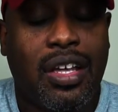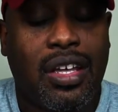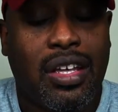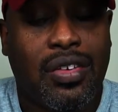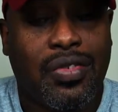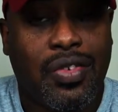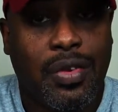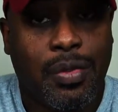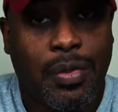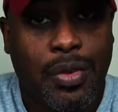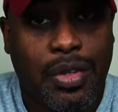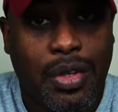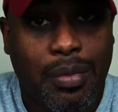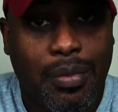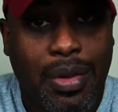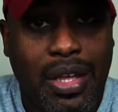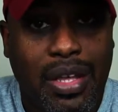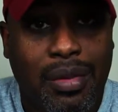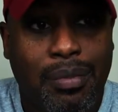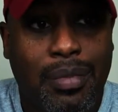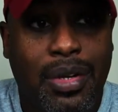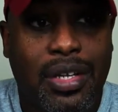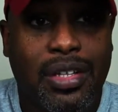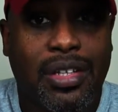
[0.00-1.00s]
If you want to
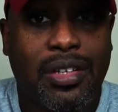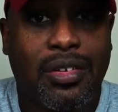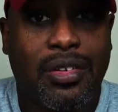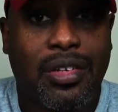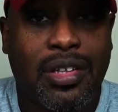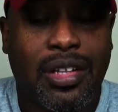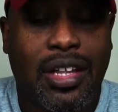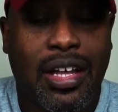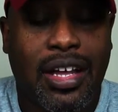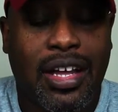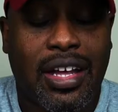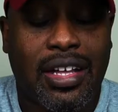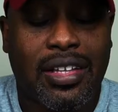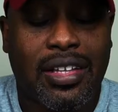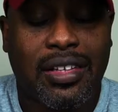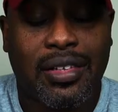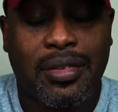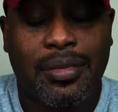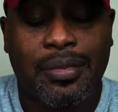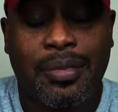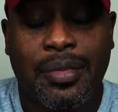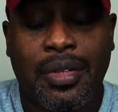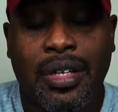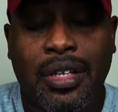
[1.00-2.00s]
make money online,
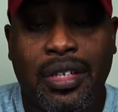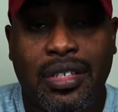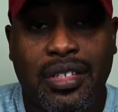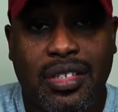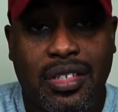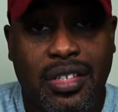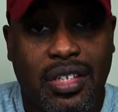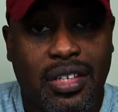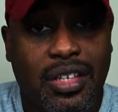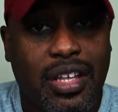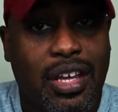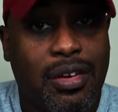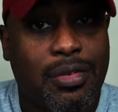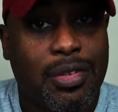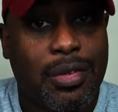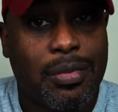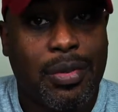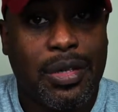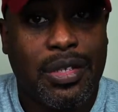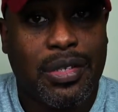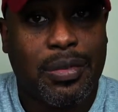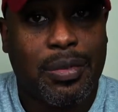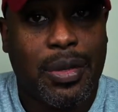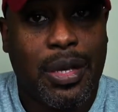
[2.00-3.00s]
sit down with
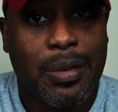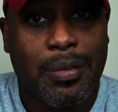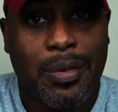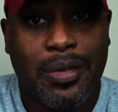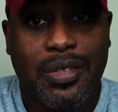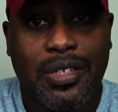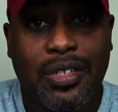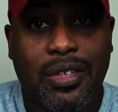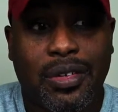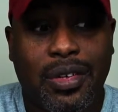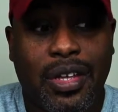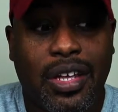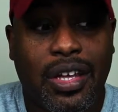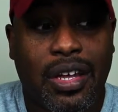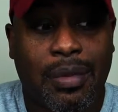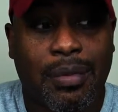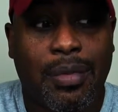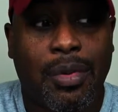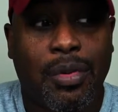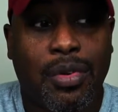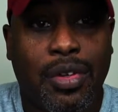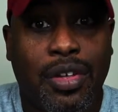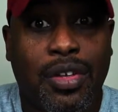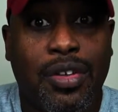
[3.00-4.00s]
a piece of paper and say, okay,
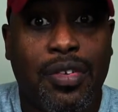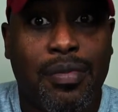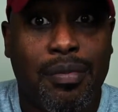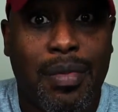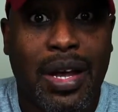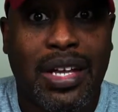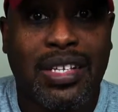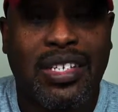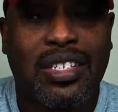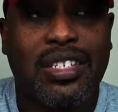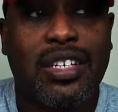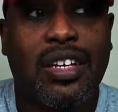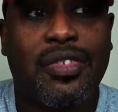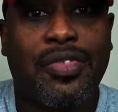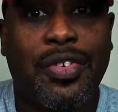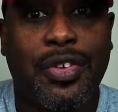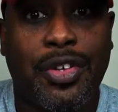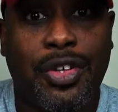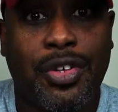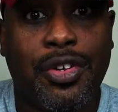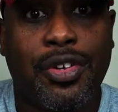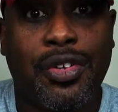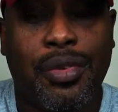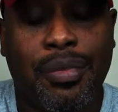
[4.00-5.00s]
I'm going to give myself a
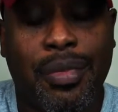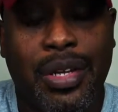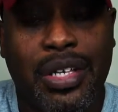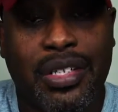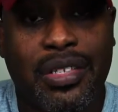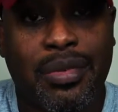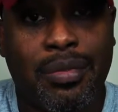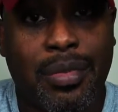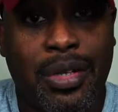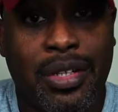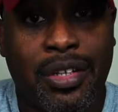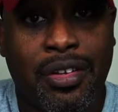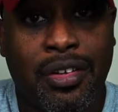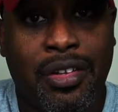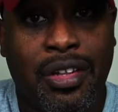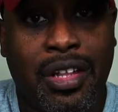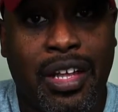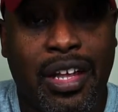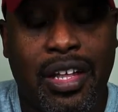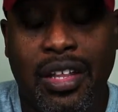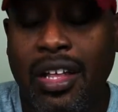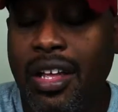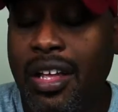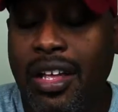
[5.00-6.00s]
year to make some money
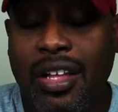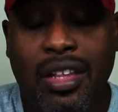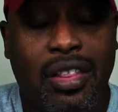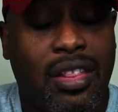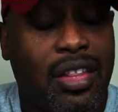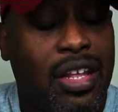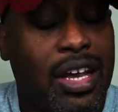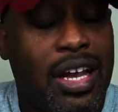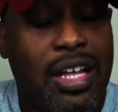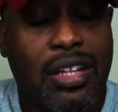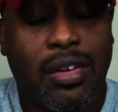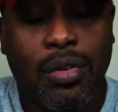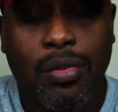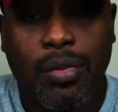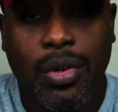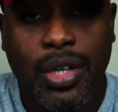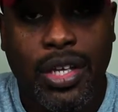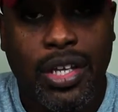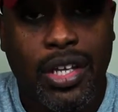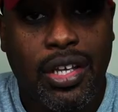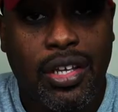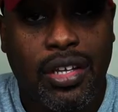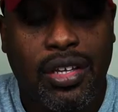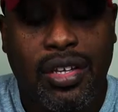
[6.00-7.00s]
online. Not a
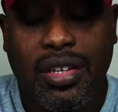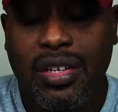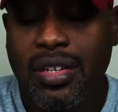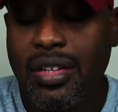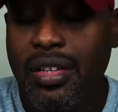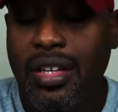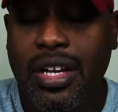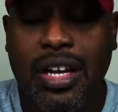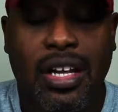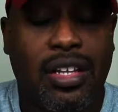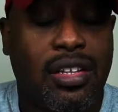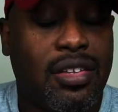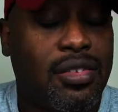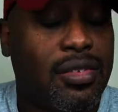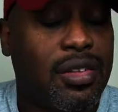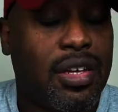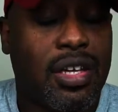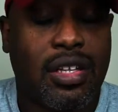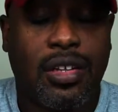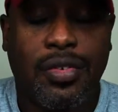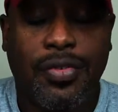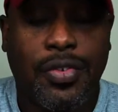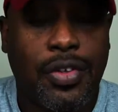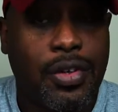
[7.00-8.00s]
week,
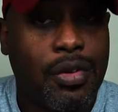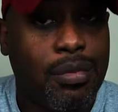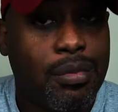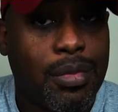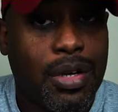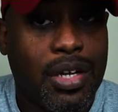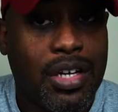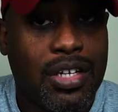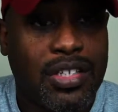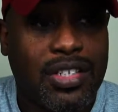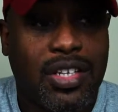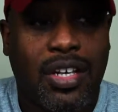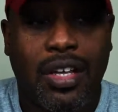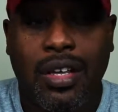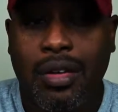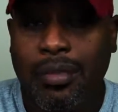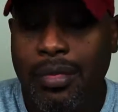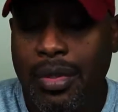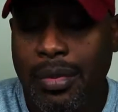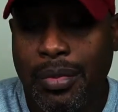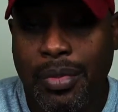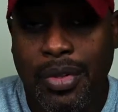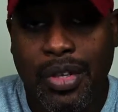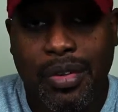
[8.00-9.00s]
not a few months,
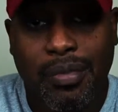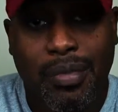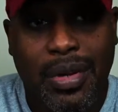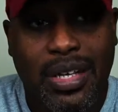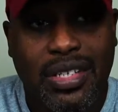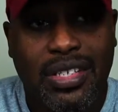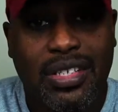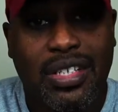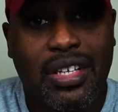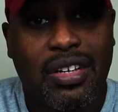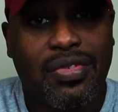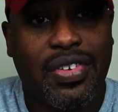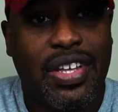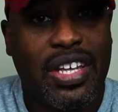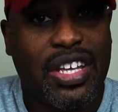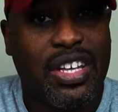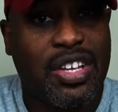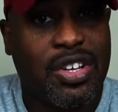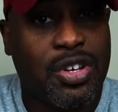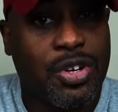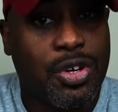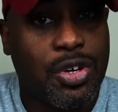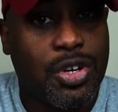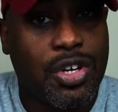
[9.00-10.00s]
but I'm going to give myself
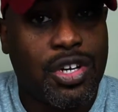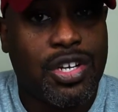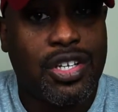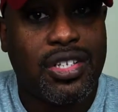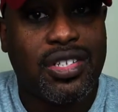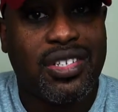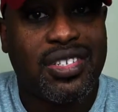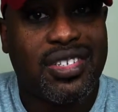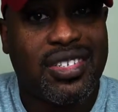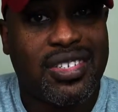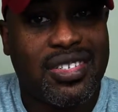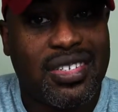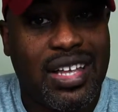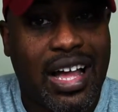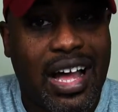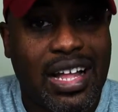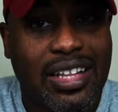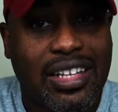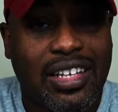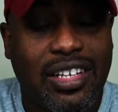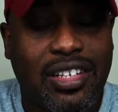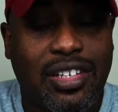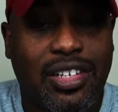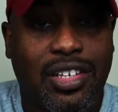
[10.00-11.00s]
a good,
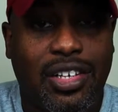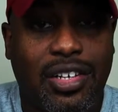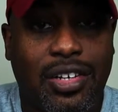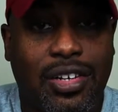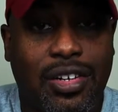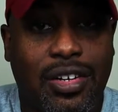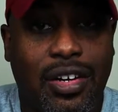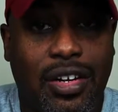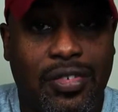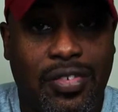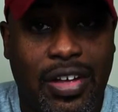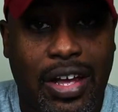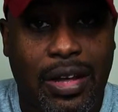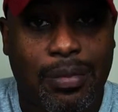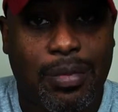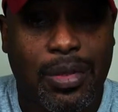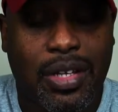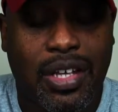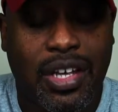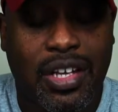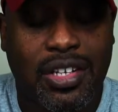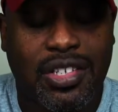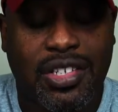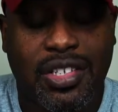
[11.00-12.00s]
solid year of
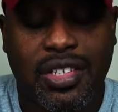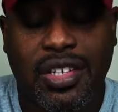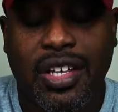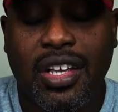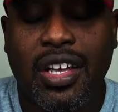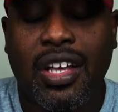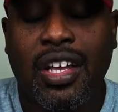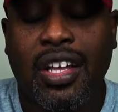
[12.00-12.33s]
application.